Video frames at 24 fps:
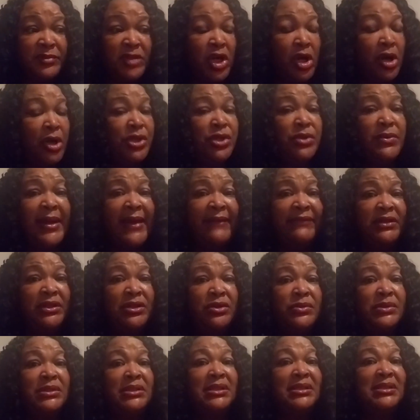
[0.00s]
All you have to
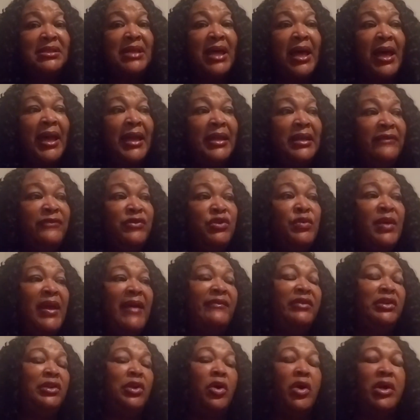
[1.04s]
do is decide, if you
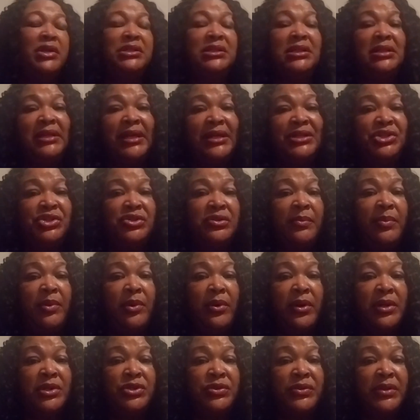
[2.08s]
have a large collection of
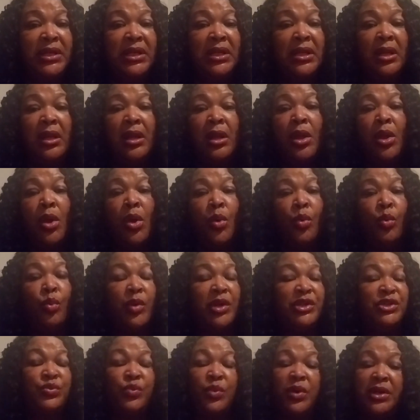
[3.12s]
poetry,
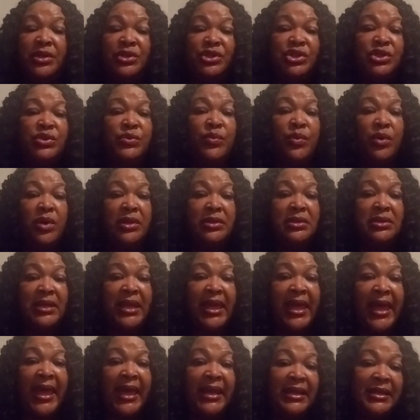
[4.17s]
which ones you want
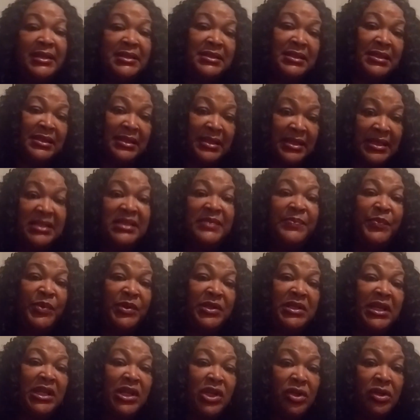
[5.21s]
to add into this
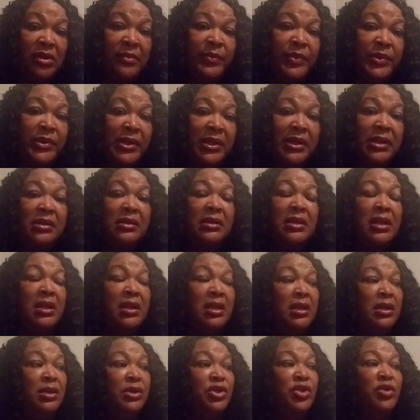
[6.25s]
particular book.
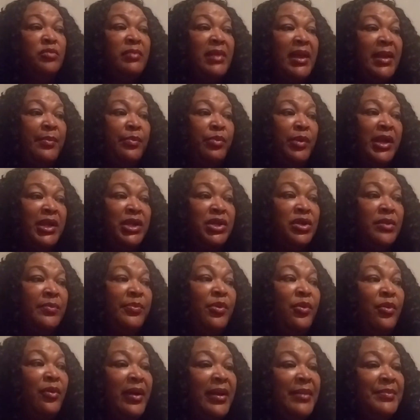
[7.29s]
You may break your
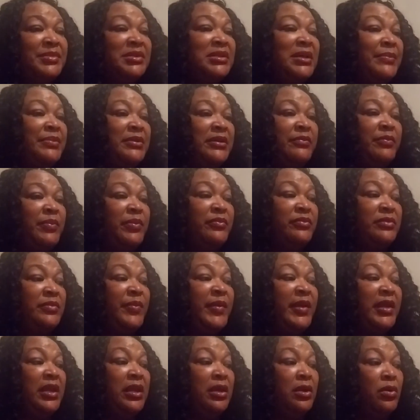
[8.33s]
poems up
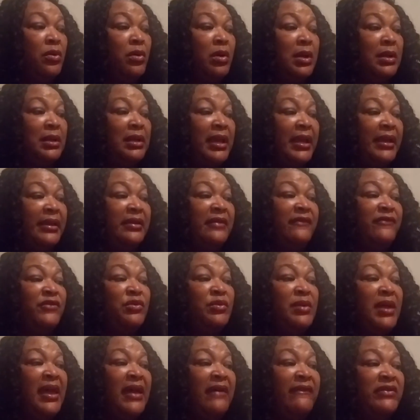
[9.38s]
depending on, like, if
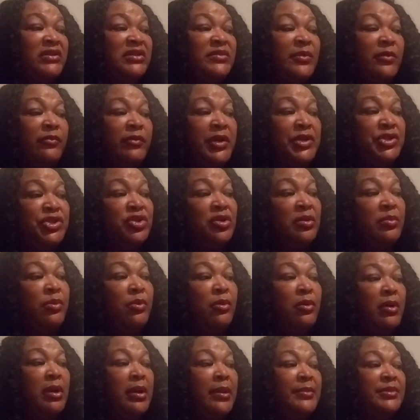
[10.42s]
you have inspirational
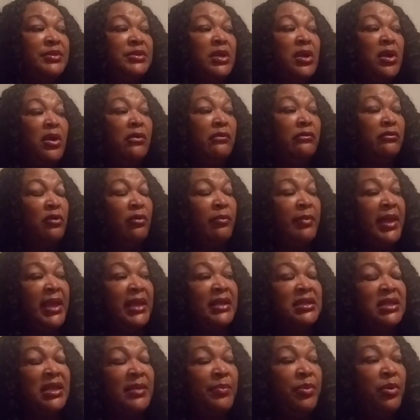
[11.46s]
poems,
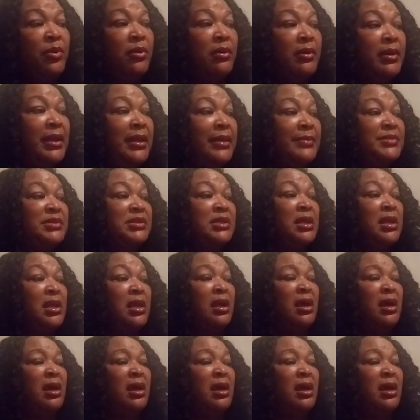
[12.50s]
romantic poems,